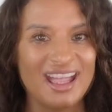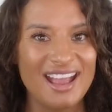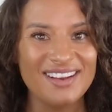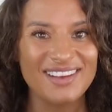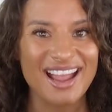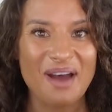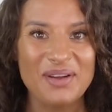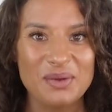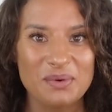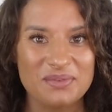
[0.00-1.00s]
Anyway, how are
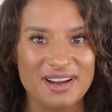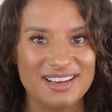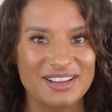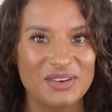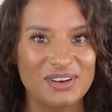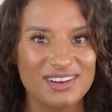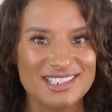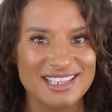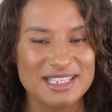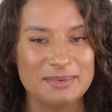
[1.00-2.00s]
you all finding your
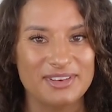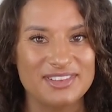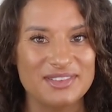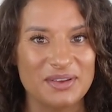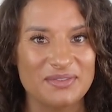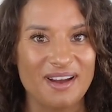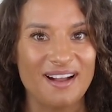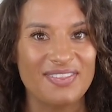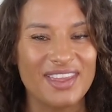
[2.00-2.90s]
gotchi experience so far?